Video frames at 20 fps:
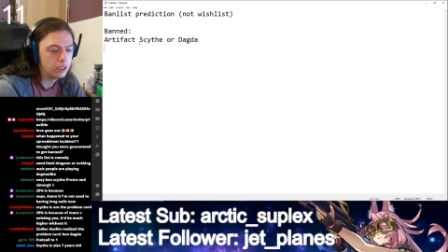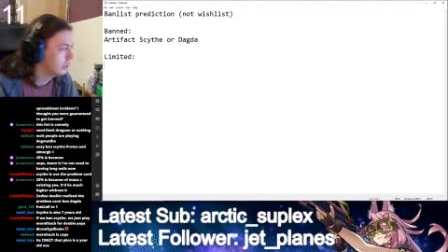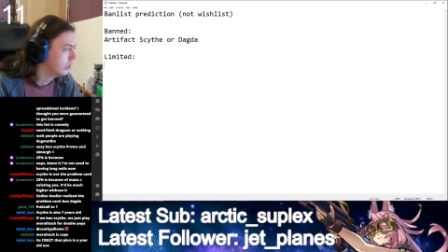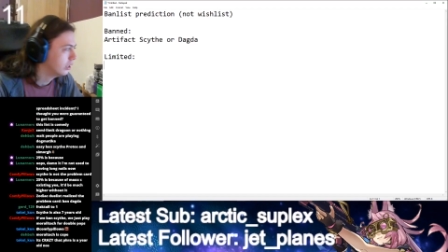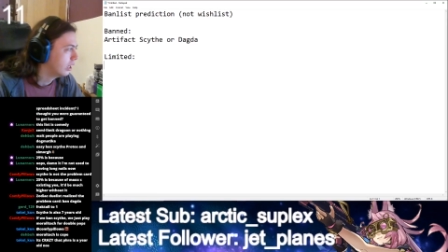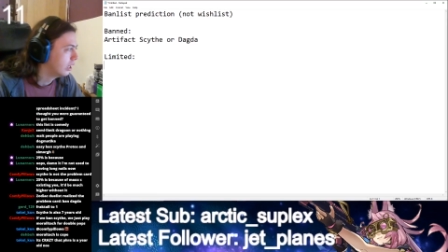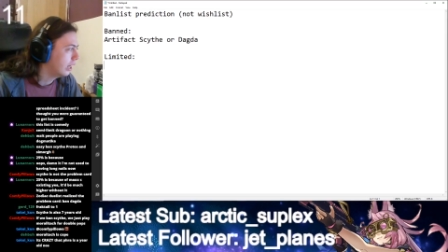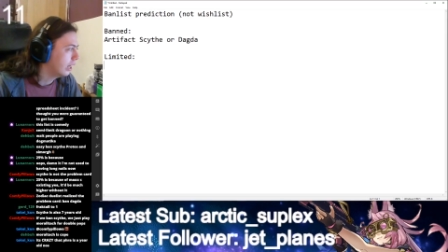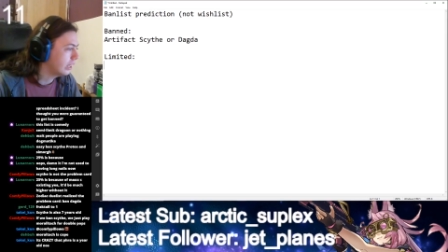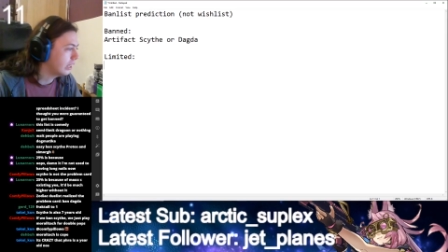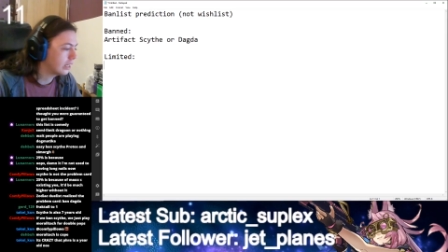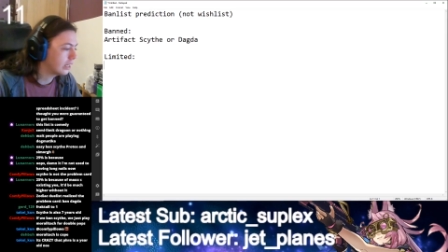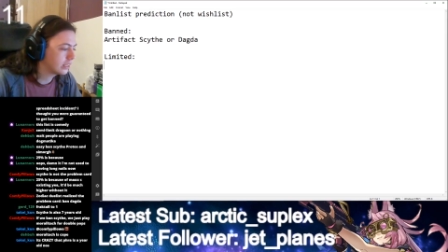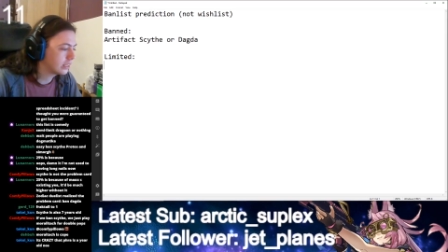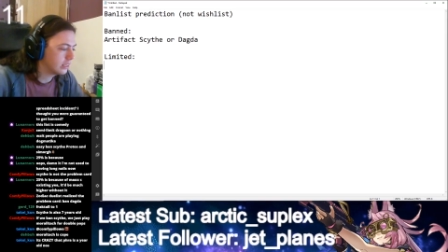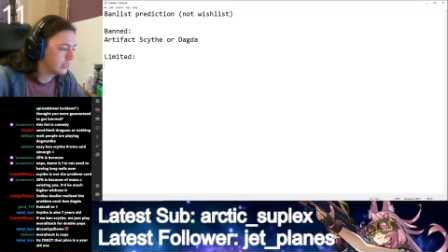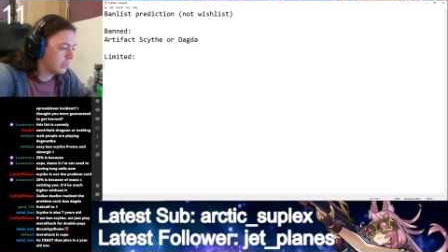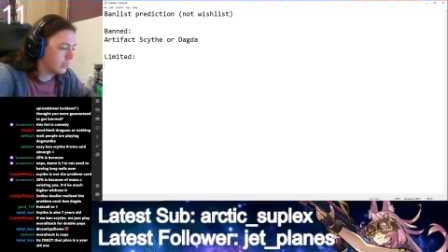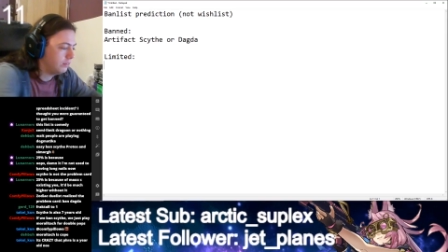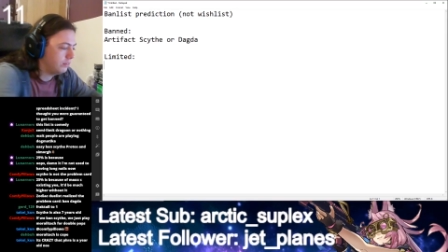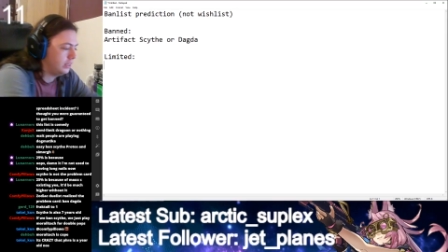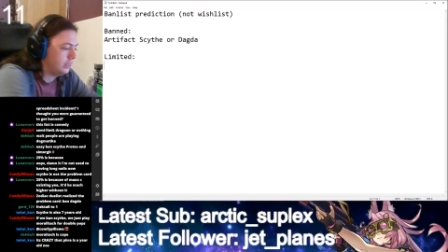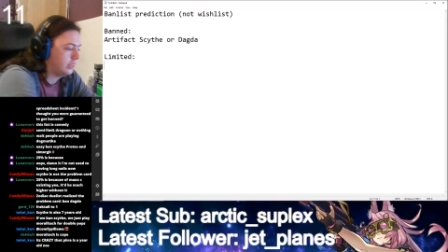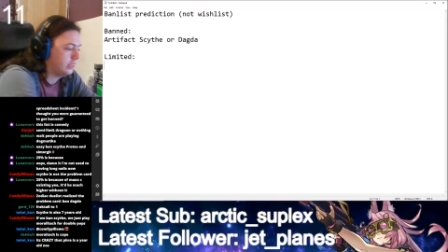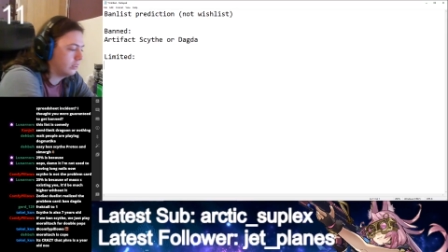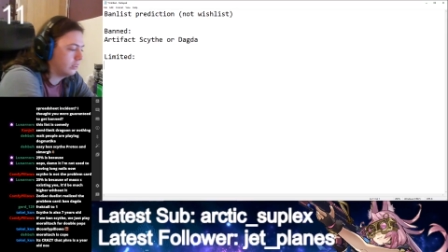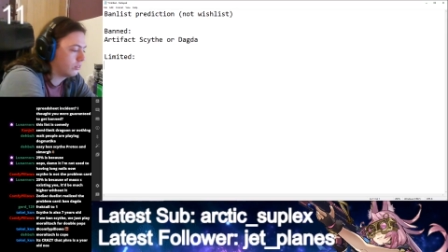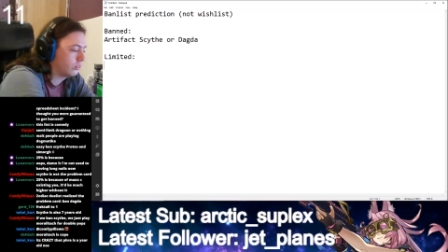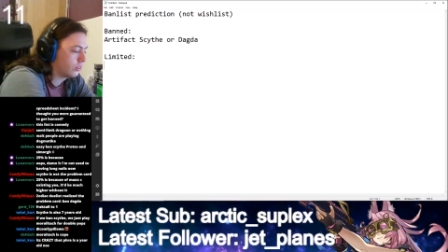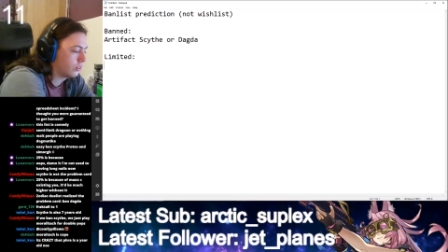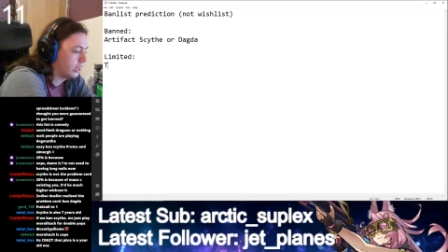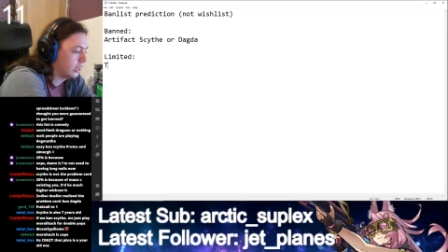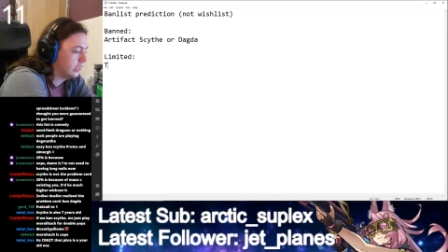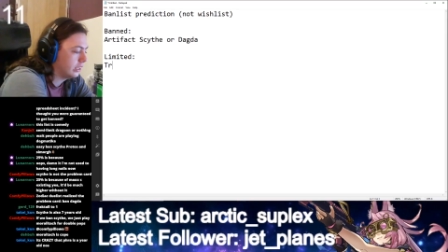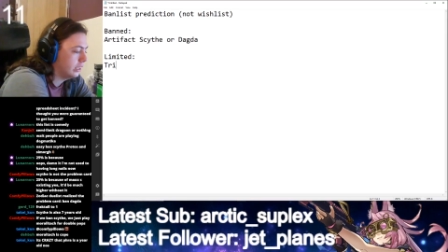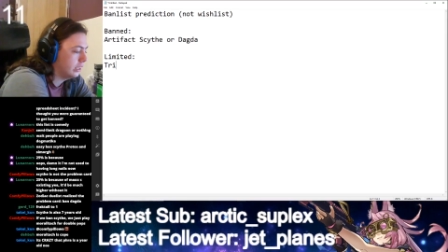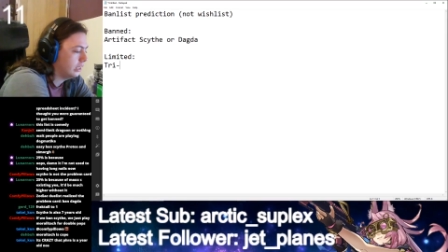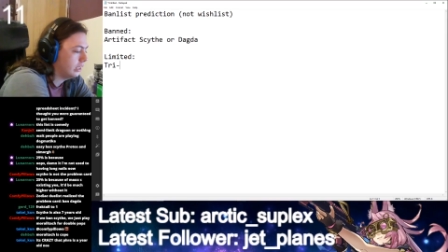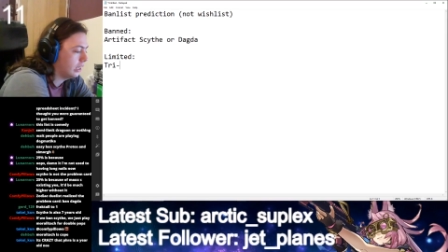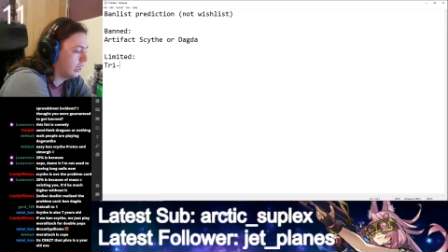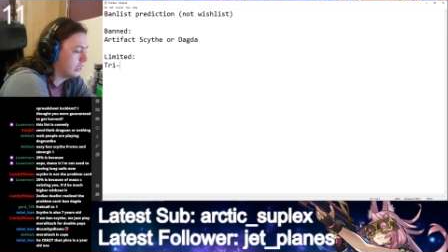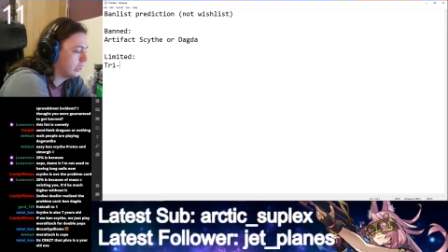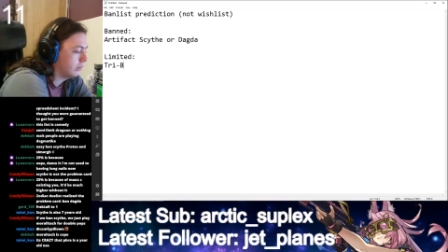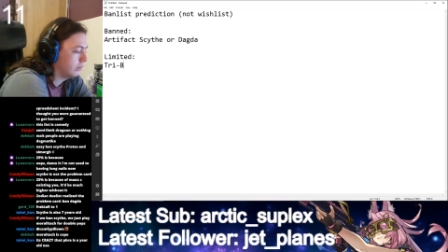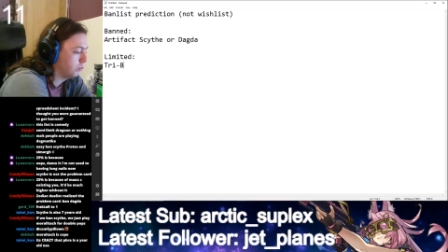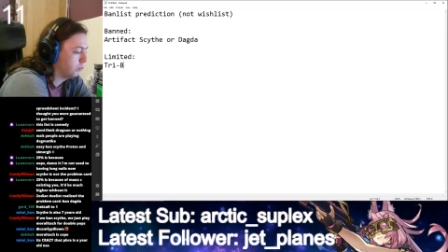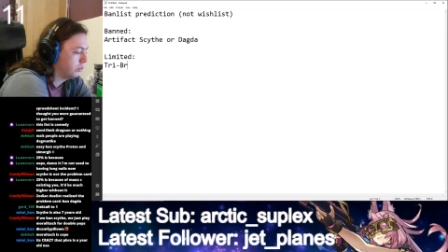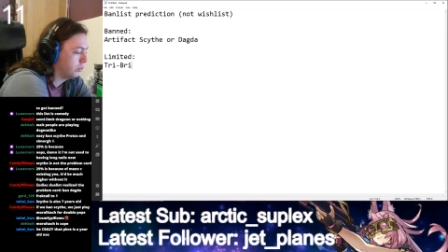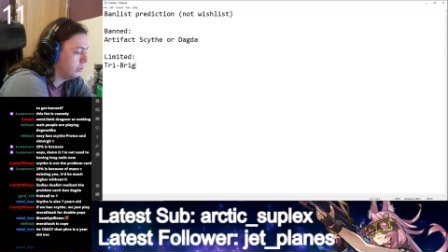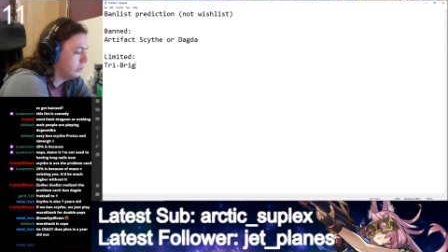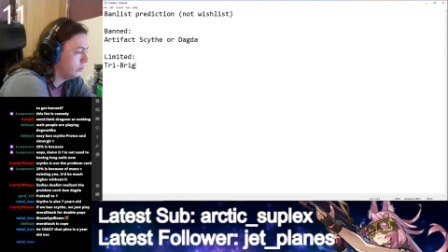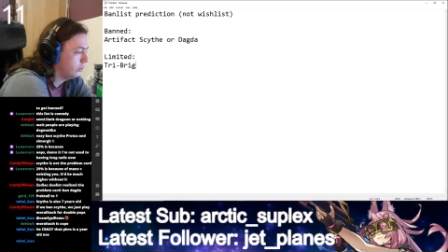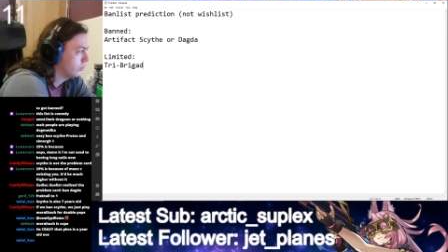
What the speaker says: I can definitely see a tri-hit, and I'm pretty